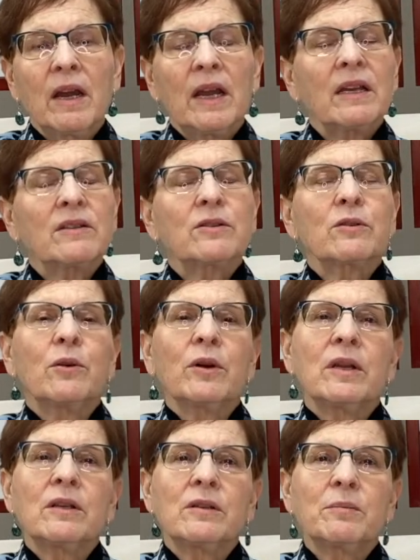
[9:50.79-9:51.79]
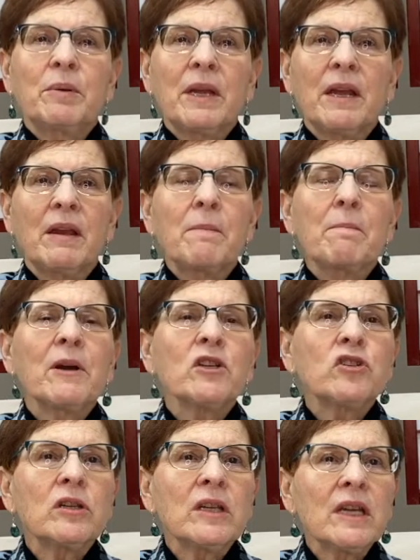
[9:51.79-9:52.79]
it's going to be
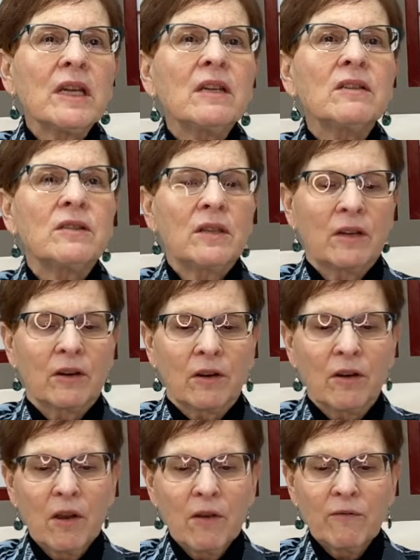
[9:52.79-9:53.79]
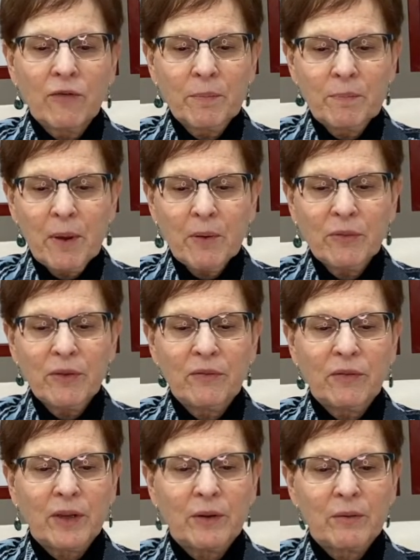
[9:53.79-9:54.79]
much easier for both of
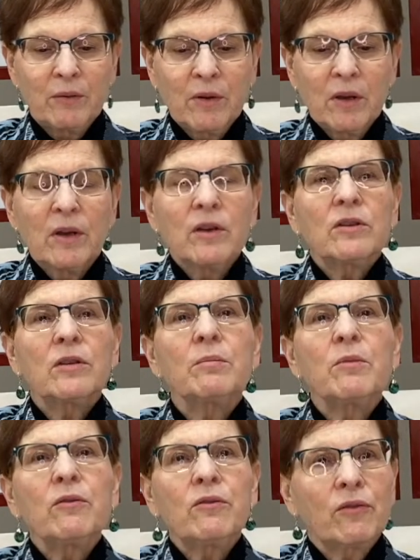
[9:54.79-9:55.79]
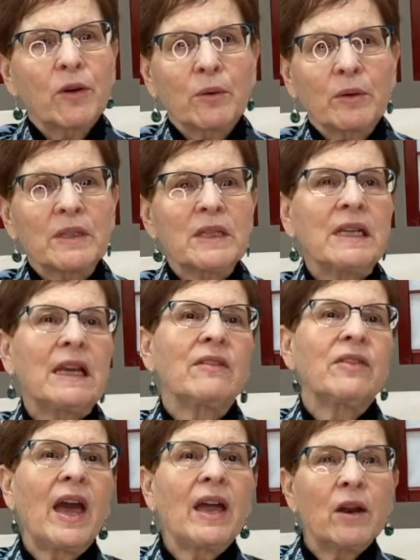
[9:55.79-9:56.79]
you to move forward to get
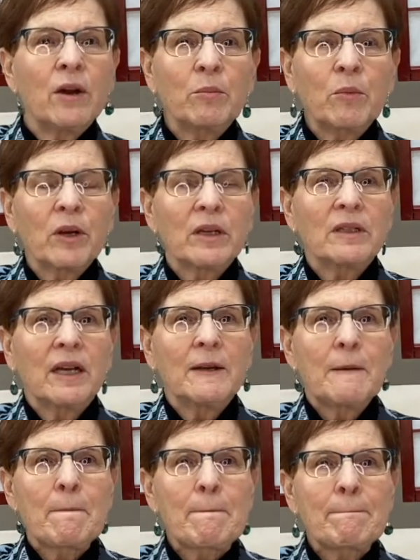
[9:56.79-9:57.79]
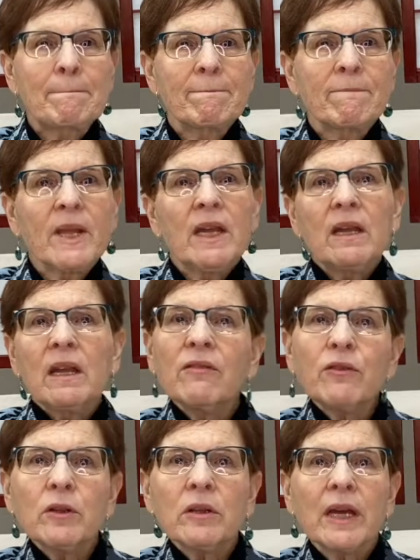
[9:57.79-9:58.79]
that homework done. If
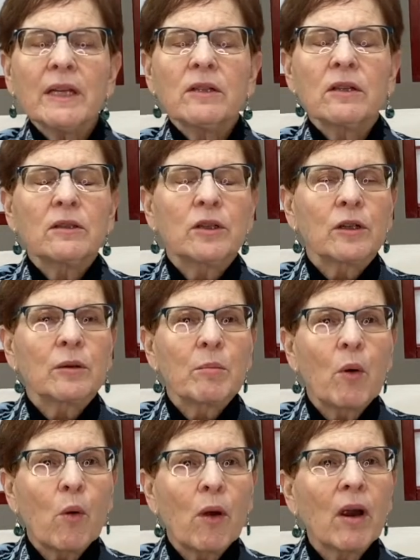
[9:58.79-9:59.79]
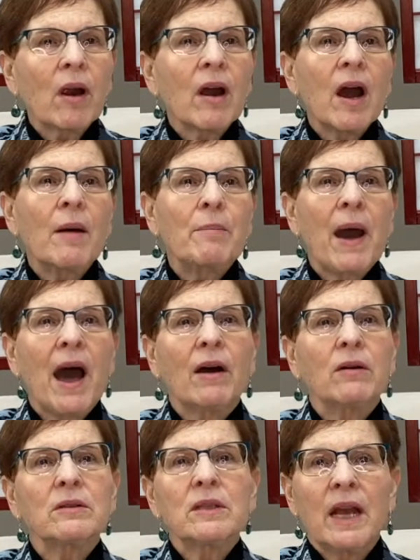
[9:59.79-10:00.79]
you'd like to learn more
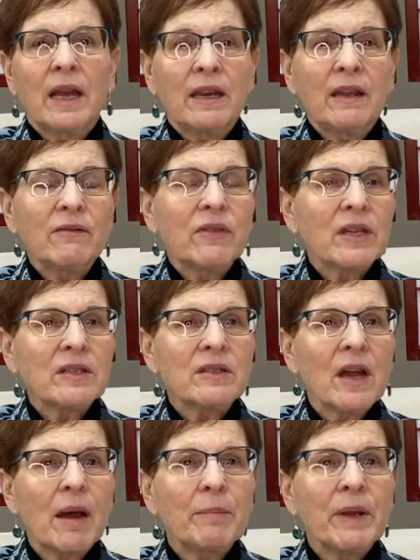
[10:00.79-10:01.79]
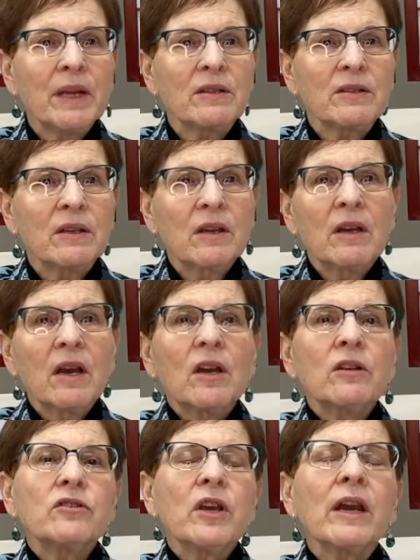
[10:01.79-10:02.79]
about any of these topics,
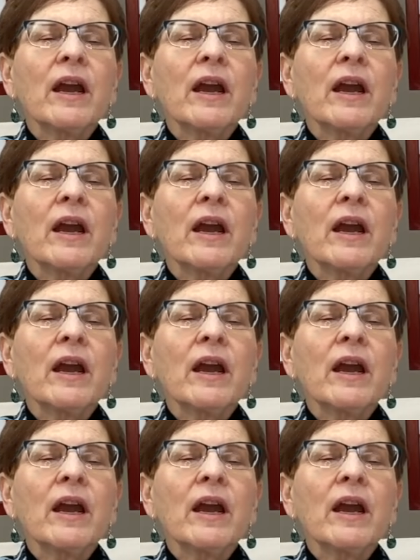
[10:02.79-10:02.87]
check